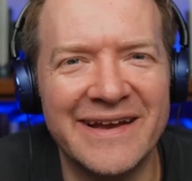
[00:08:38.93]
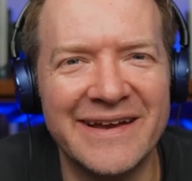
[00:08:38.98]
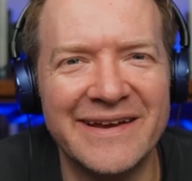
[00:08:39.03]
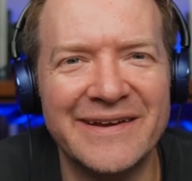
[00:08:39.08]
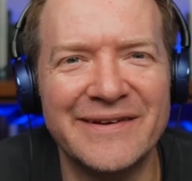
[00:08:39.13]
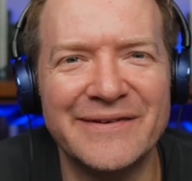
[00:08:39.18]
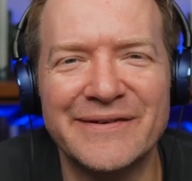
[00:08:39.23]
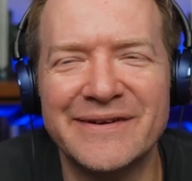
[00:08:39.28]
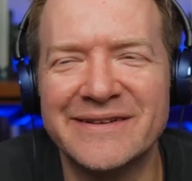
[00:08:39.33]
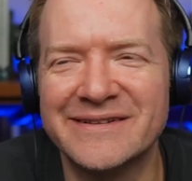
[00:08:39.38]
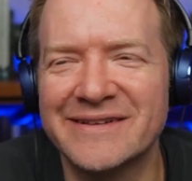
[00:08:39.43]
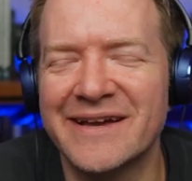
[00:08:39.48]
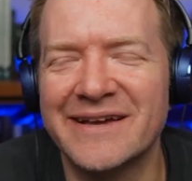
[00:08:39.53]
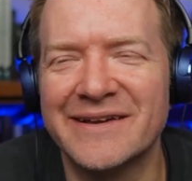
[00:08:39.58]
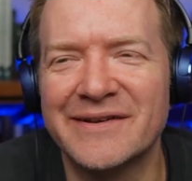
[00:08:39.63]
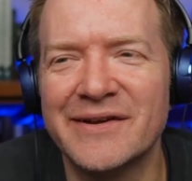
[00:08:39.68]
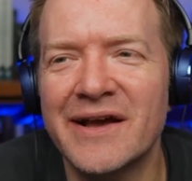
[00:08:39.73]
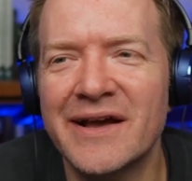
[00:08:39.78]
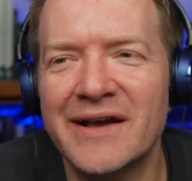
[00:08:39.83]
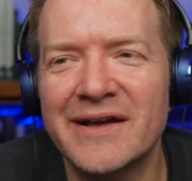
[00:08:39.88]
It was like
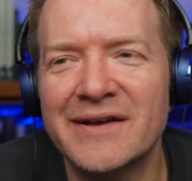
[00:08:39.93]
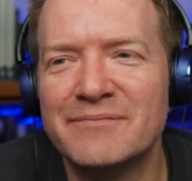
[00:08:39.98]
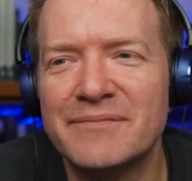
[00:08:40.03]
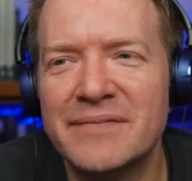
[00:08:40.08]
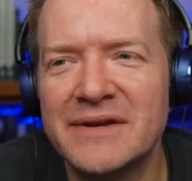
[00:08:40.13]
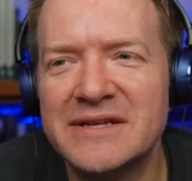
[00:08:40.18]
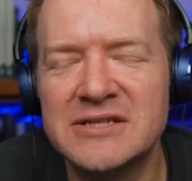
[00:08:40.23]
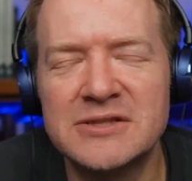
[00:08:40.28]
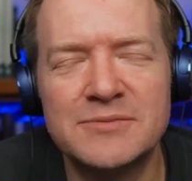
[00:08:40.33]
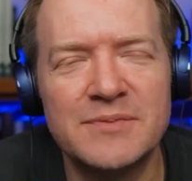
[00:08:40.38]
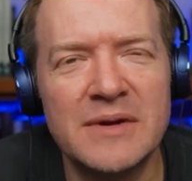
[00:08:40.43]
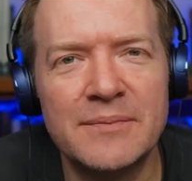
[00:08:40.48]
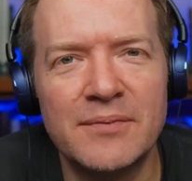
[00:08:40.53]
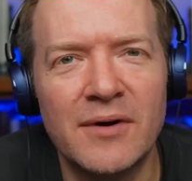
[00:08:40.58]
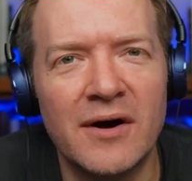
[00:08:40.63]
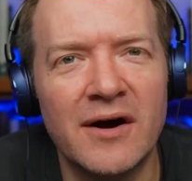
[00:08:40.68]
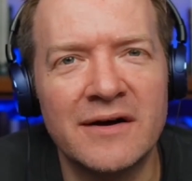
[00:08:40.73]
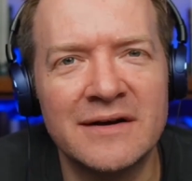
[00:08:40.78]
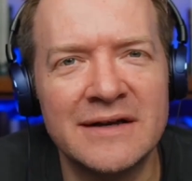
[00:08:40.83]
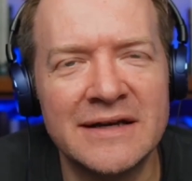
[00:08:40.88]
British people
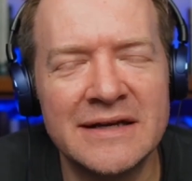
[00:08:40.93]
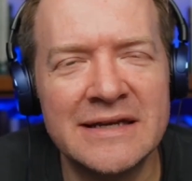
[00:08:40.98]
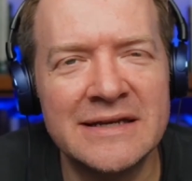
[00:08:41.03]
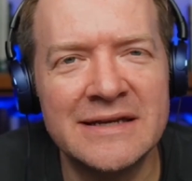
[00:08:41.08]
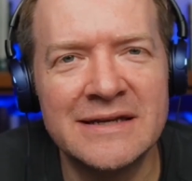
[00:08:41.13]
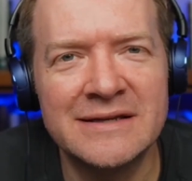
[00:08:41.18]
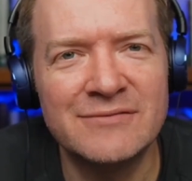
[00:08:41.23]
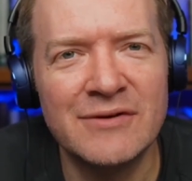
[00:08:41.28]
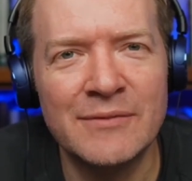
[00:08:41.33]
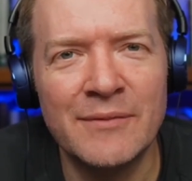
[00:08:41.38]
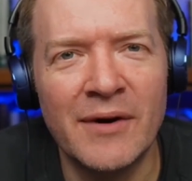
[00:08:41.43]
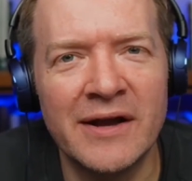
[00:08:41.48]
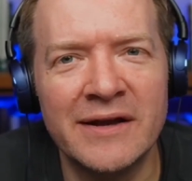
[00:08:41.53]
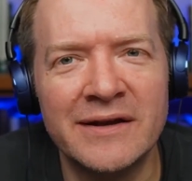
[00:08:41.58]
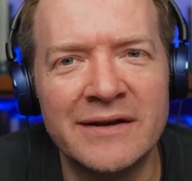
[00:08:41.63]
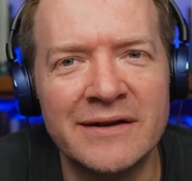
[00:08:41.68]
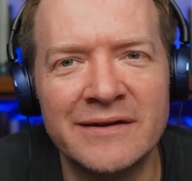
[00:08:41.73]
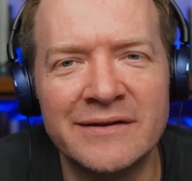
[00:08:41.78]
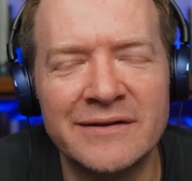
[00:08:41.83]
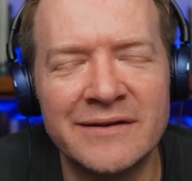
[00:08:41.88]
hardly needed
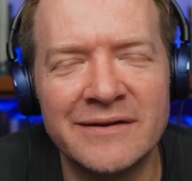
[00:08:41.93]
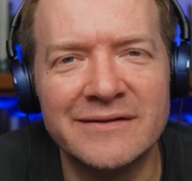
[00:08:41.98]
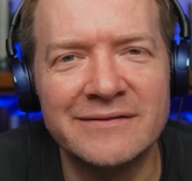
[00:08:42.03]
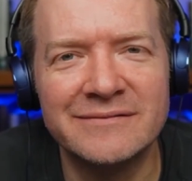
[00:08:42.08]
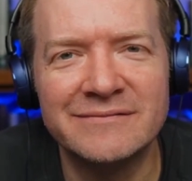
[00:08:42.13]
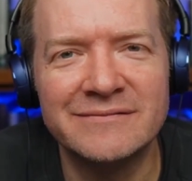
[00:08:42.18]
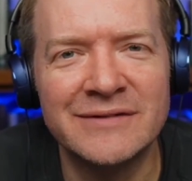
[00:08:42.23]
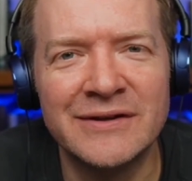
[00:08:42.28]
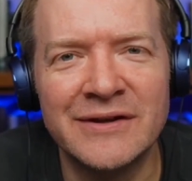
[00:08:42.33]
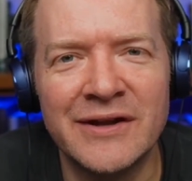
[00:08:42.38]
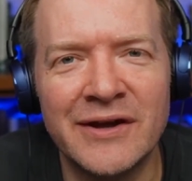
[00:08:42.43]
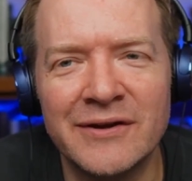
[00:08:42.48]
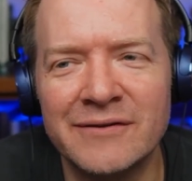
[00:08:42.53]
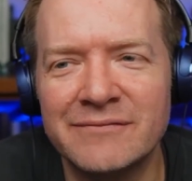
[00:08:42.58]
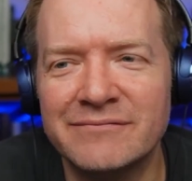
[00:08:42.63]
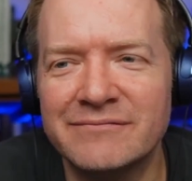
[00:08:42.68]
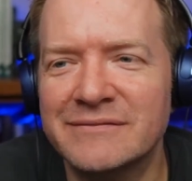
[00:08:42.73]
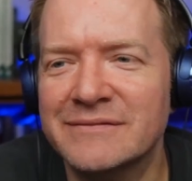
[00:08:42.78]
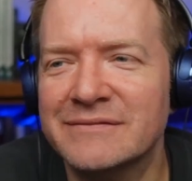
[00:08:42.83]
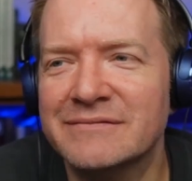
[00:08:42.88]
reminding that,
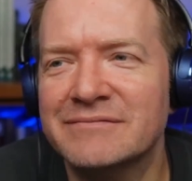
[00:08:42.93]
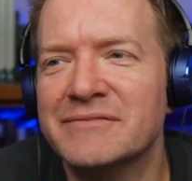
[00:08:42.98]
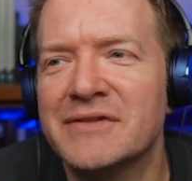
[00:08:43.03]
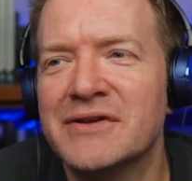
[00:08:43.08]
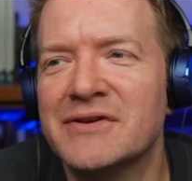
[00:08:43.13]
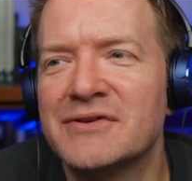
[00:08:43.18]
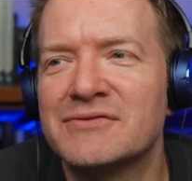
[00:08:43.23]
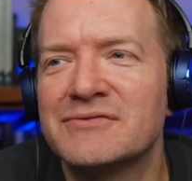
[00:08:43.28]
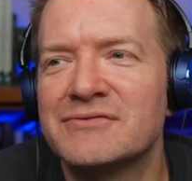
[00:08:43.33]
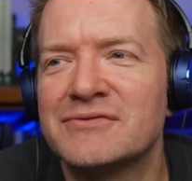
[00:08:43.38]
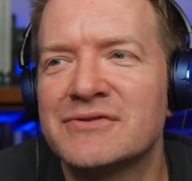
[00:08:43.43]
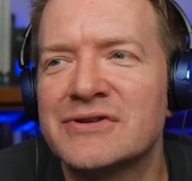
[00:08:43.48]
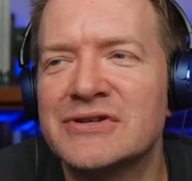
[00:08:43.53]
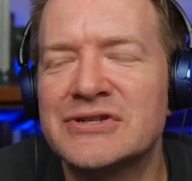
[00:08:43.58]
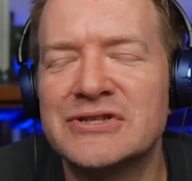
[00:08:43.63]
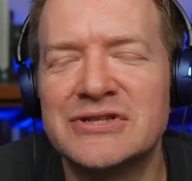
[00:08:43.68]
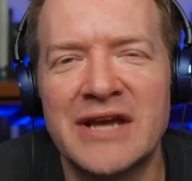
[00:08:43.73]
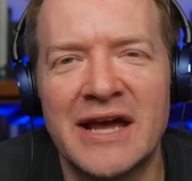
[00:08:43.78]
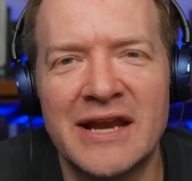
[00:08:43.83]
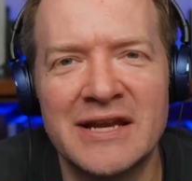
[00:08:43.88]

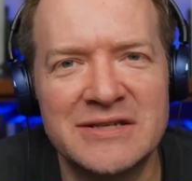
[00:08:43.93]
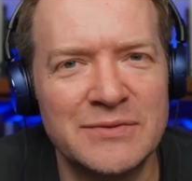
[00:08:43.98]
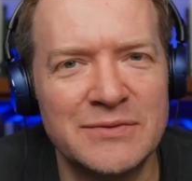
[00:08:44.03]
Christianity was